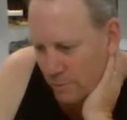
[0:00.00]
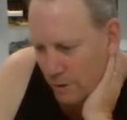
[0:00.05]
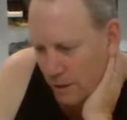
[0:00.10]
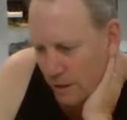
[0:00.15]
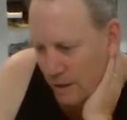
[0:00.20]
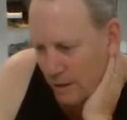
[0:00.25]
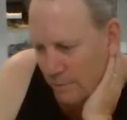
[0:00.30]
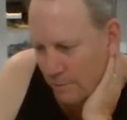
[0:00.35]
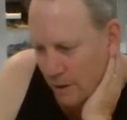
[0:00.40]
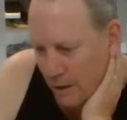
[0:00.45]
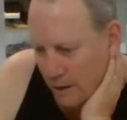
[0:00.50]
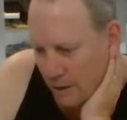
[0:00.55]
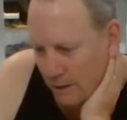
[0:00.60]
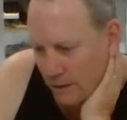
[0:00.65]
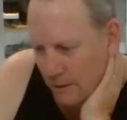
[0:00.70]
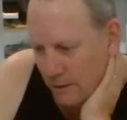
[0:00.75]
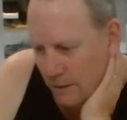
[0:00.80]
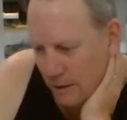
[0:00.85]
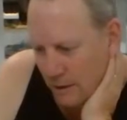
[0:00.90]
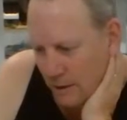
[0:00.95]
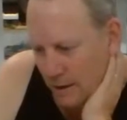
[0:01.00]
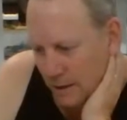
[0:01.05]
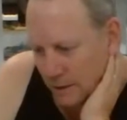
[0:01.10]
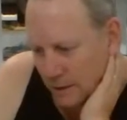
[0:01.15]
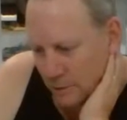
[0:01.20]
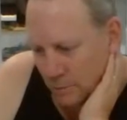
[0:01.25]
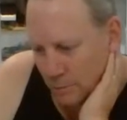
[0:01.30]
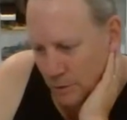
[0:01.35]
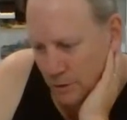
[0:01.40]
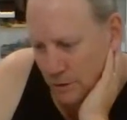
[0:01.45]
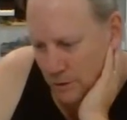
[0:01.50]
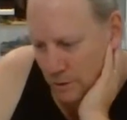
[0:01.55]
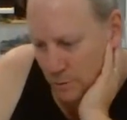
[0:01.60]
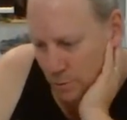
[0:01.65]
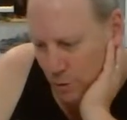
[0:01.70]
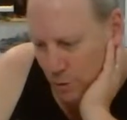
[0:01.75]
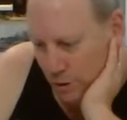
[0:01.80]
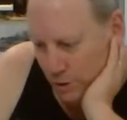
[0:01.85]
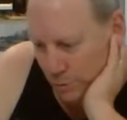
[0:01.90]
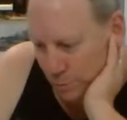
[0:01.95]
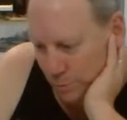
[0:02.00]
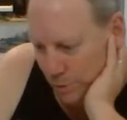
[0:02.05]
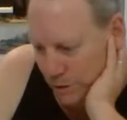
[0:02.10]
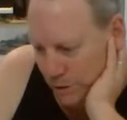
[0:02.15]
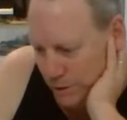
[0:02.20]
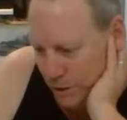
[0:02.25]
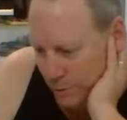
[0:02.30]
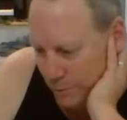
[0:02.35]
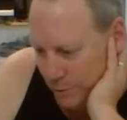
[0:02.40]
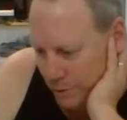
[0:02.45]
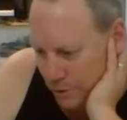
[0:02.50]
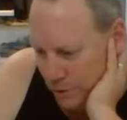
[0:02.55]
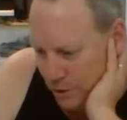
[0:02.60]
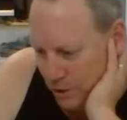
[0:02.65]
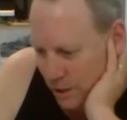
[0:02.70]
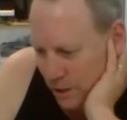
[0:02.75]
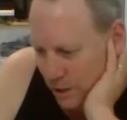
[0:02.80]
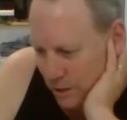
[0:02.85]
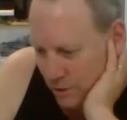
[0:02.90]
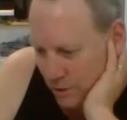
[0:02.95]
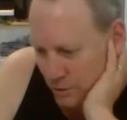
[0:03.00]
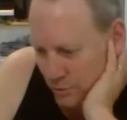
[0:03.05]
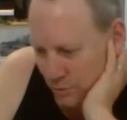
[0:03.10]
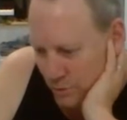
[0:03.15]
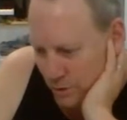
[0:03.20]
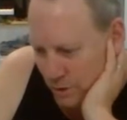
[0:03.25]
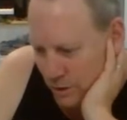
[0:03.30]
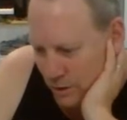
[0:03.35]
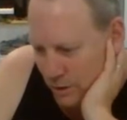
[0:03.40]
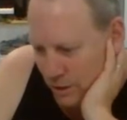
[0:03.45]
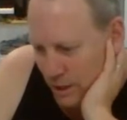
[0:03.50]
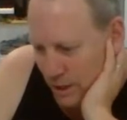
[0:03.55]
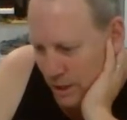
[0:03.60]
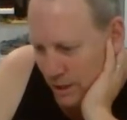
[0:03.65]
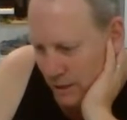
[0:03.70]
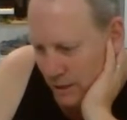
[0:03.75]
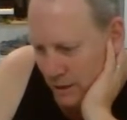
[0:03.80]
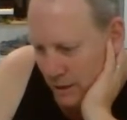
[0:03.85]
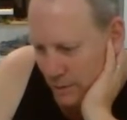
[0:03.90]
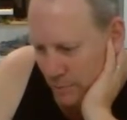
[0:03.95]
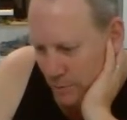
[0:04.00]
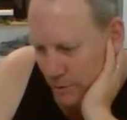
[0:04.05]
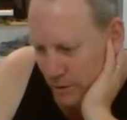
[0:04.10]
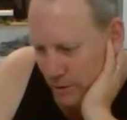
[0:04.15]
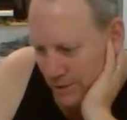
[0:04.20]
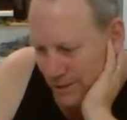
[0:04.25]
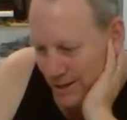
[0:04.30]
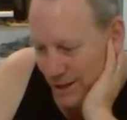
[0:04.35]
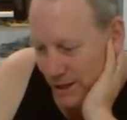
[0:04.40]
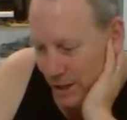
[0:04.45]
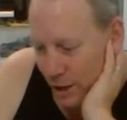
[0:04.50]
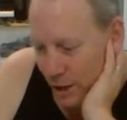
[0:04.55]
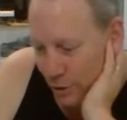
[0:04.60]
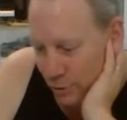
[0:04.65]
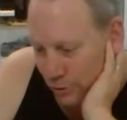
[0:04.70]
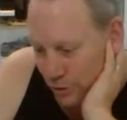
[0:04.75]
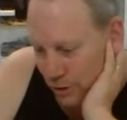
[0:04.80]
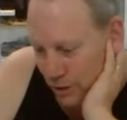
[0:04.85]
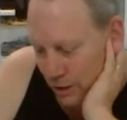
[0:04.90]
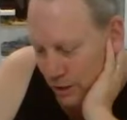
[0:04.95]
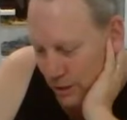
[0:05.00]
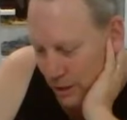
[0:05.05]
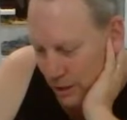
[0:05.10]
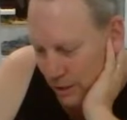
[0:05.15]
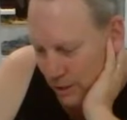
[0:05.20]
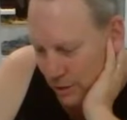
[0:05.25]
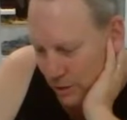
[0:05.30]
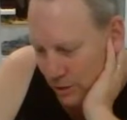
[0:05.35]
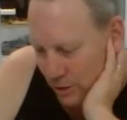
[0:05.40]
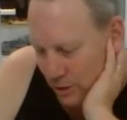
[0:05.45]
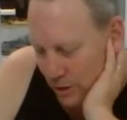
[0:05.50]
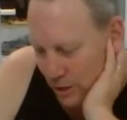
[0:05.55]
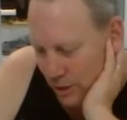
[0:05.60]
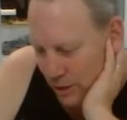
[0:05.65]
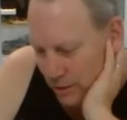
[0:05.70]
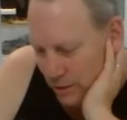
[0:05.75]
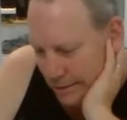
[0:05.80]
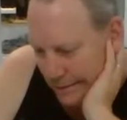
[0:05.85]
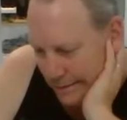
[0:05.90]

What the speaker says: about that, mate. His missus works at Big W, so he gets a good discount there, but it's closing next year.